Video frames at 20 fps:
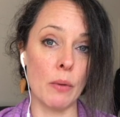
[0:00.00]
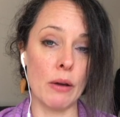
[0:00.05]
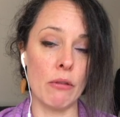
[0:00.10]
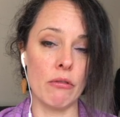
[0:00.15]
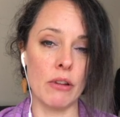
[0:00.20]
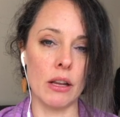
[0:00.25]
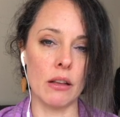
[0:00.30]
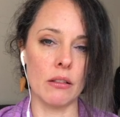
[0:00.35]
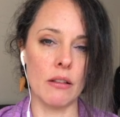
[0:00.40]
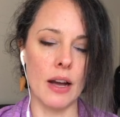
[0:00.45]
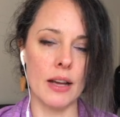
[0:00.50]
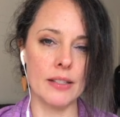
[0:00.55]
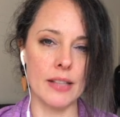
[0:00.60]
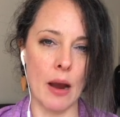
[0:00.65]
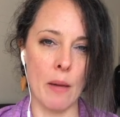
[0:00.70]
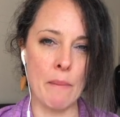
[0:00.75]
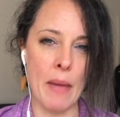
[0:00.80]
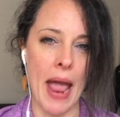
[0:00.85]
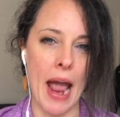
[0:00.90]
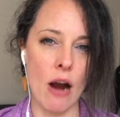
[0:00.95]
we realize our
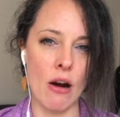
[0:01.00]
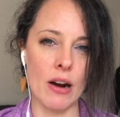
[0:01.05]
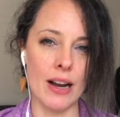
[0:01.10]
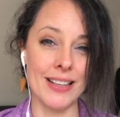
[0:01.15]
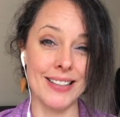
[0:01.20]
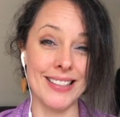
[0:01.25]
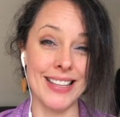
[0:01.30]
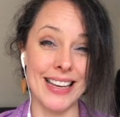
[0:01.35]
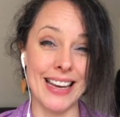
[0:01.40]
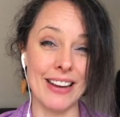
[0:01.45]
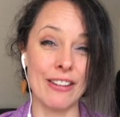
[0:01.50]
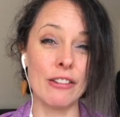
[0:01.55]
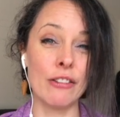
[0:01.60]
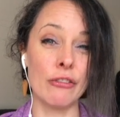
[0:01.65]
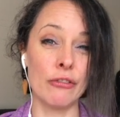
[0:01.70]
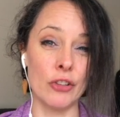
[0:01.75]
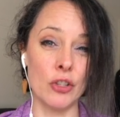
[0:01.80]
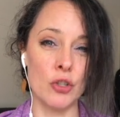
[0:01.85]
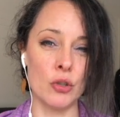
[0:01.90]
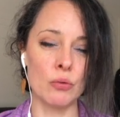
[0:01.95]
power as the
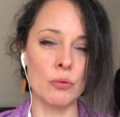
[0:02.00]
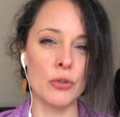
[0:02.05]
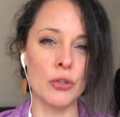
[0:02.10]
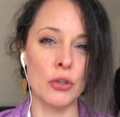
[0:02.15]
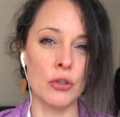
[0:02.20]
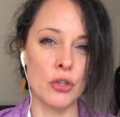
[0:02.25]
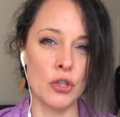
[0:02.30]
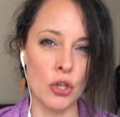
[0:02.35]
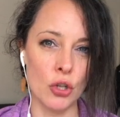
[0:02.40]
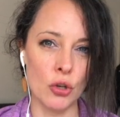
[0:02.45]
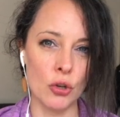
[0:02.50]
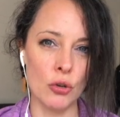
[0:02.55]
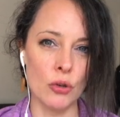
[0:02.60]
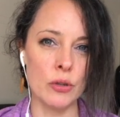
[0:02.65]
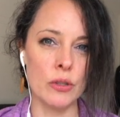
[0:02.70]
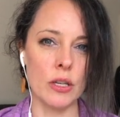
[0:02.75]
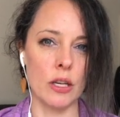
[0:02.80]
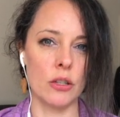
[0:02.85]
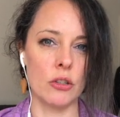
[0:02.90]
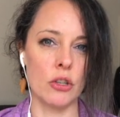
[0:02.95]
individual to
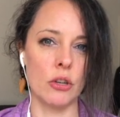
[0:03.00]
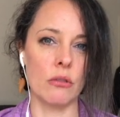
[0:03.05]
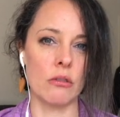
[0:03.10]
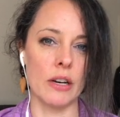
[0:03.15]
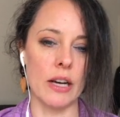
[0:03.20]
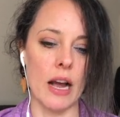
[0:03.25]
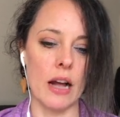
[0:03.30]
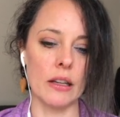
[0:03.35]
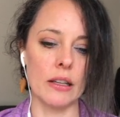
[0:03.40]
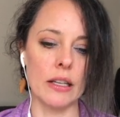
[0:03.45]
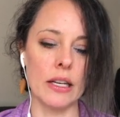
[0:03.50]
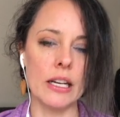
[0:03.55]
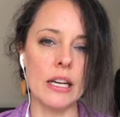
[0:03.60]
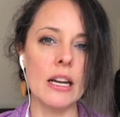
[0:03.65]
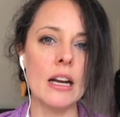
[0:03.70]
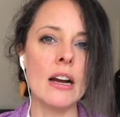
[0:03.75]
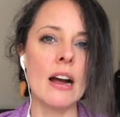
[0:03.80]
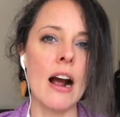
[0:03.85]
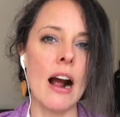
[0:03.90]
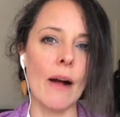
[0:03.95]
choose a new reality.
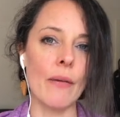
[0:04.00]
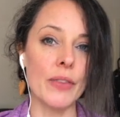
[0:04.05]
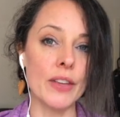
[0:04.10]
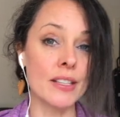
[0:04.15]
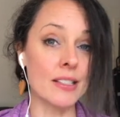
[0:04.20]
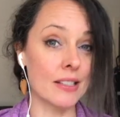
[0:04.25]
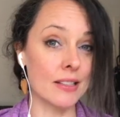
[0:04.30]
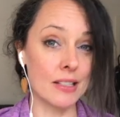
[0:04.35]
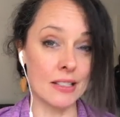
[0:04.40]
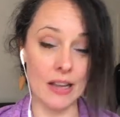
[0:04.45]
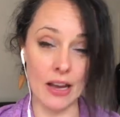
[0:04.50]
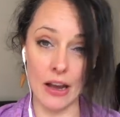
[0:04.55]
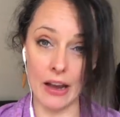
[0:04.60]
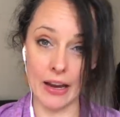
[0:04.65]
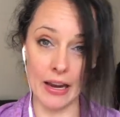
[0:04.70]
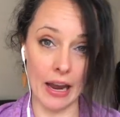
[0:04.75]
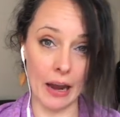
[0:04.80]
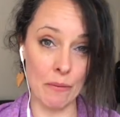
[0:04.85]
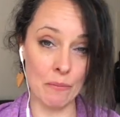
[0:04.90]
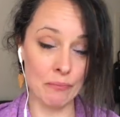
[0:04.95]
And this is,
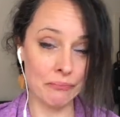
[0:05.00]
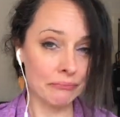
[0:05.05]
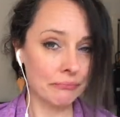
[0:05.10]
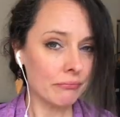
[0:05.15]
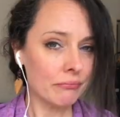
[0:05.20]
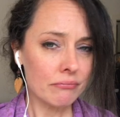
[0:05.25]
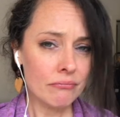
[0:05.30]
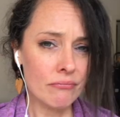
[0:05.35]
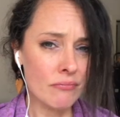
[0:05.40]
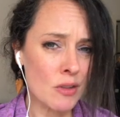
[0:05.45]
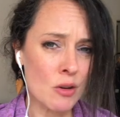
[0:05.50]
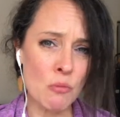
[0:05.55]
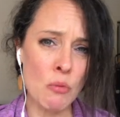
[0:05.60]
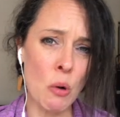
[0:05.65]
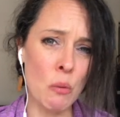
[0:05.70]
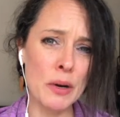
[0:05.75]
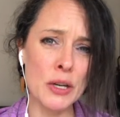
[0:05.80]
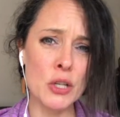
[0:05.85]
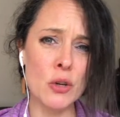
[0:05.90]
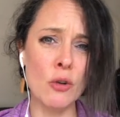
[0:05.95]
again, what
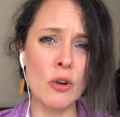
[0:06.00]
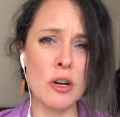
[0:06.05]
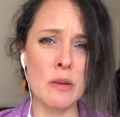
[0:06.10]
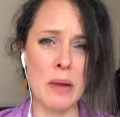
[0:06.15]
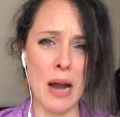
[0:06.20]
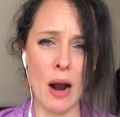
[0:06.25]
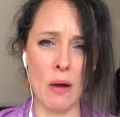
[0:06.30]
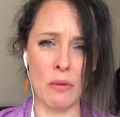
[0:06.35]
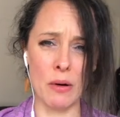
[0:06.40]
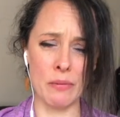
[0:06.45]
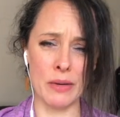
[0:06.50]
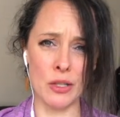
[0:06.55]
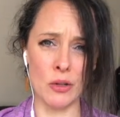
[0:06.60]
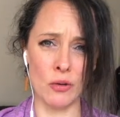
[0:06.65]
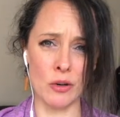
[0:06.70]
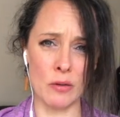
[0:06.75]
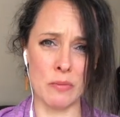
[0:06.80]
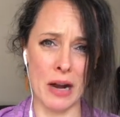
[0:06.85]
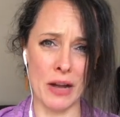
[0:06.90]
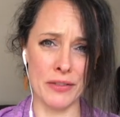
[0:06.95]
we talk about when we
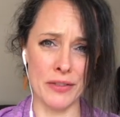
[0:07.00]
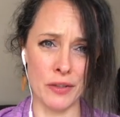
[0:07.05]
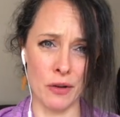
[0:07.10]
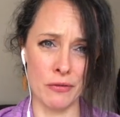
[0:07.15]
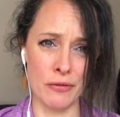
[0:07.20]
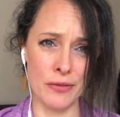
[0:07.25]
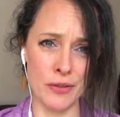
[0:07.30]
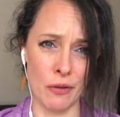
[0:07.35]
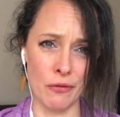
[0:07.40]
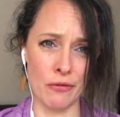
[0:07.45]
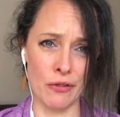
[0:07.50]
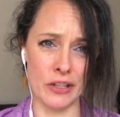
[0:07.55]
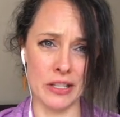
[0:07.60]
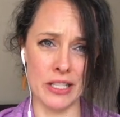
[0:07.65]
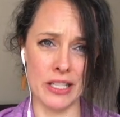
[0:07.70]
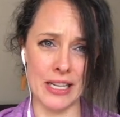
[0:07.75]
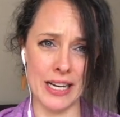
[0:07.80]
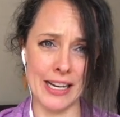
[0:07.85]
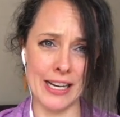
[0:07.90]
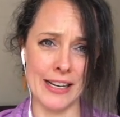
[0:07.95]
talk about
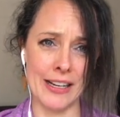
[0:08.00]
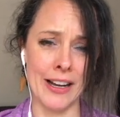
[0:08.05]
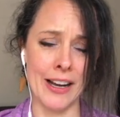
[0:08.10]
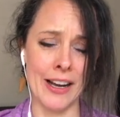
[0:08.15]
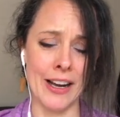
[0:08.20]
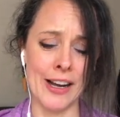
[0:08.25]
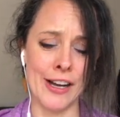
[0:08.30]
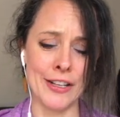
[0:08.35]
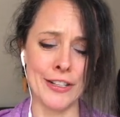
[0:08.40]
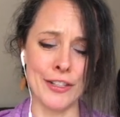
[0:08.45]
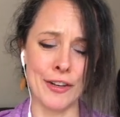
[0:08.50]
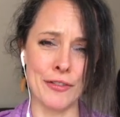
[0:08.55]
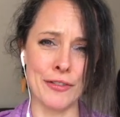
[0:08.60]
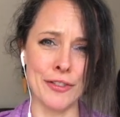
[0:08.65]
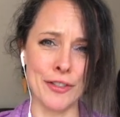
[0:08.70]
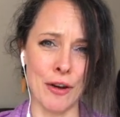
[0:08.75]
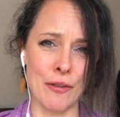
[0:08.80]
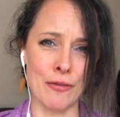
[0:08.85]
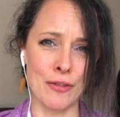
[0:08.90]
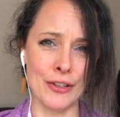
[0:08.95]
self-sovereignty.
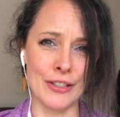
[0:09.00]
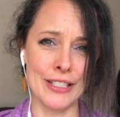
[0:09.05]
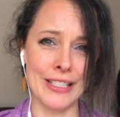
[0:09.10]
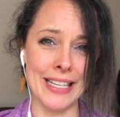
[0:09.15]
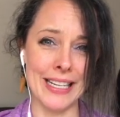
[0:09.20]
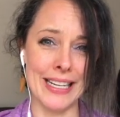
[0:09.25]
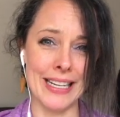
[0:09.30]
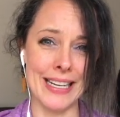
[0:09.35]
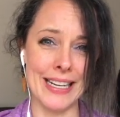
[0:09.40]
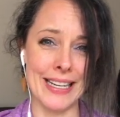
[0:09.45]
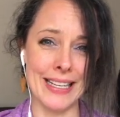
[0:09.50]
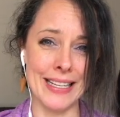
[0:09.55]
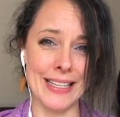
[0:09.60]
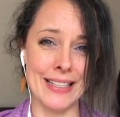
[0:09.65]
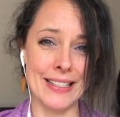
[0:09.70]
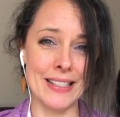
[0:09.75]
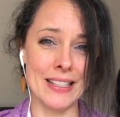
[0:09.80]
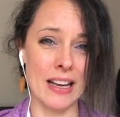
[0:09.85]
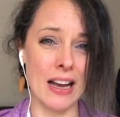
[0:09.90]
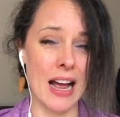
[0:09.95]
Self-sovereignty
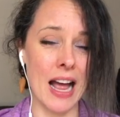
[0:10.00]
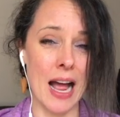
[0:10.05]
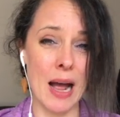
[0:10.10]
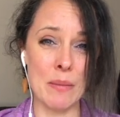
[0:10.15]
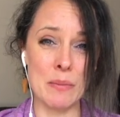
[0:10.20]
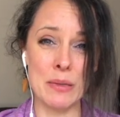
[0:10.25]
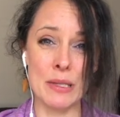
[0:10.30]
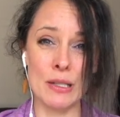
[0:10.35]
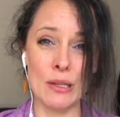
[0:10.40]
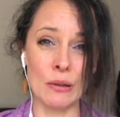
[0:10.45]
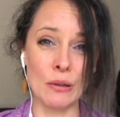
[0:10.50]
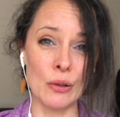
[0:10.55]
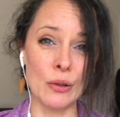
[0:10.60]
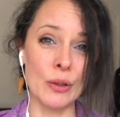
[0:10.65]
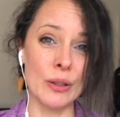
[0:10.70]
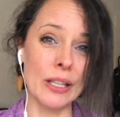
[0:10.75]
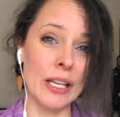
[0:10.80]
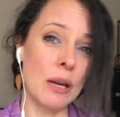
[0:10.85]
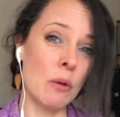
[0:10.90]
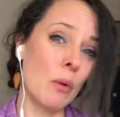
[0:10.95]
is
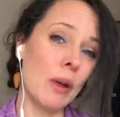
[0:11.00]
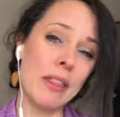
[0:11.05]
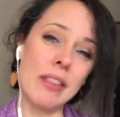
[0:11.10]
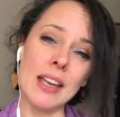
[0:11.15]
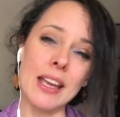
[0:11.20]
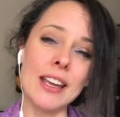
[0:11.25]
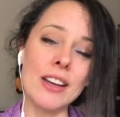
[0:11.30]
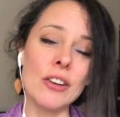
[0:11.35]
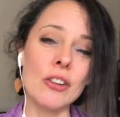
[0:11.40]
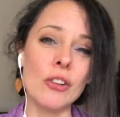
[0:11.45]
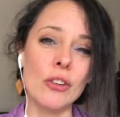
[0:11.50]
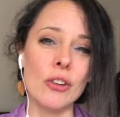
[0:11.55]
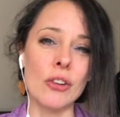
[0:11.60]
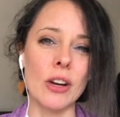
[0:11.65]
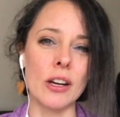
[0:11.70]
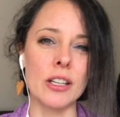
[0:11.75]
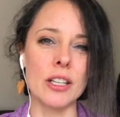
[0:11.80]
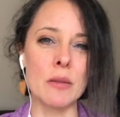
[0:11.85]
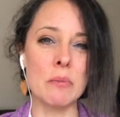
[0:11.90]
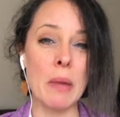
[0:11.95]
absolutely within you,
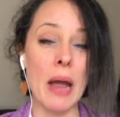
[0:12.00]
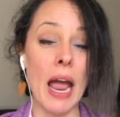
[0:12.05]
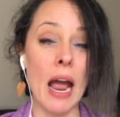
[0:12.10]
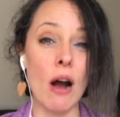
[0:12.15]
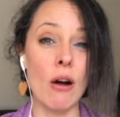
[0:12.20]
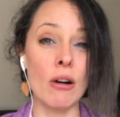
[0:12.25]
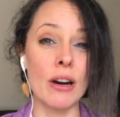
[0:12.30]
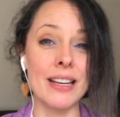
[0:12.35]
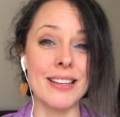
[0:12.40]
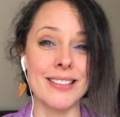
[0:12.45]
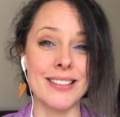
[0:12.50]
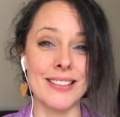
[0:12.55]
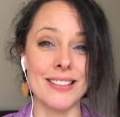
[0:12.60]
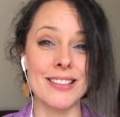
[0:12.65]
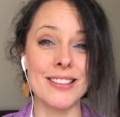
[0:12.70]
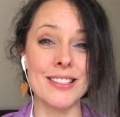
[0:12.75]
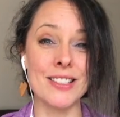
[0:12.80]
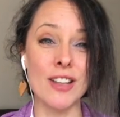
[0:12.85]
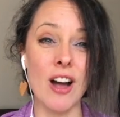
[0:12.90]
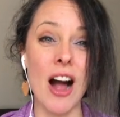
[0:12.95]
and the power is
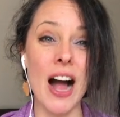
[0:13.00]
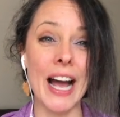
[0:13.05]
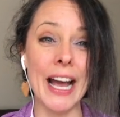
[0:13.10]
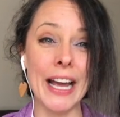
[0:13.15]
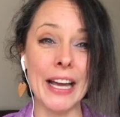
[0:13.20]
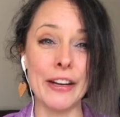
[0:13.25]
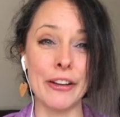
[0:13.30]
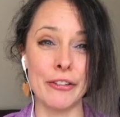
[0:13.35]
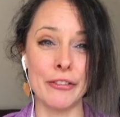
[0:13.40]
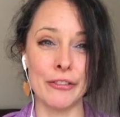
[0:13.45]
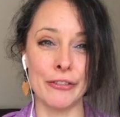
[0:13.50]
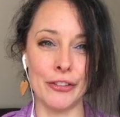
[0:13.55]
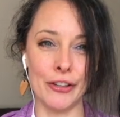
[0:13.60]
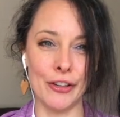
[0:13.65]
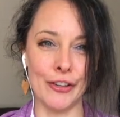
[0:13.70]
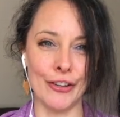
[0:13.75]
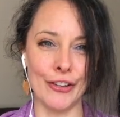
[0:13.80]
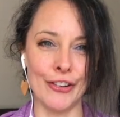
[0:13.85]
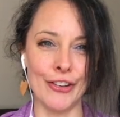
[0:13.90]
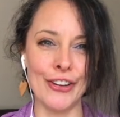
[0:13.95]
inside of
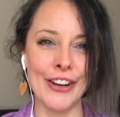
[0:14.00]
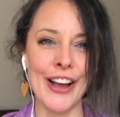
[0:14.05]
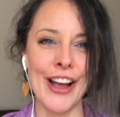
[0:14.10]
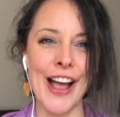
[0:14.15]
you.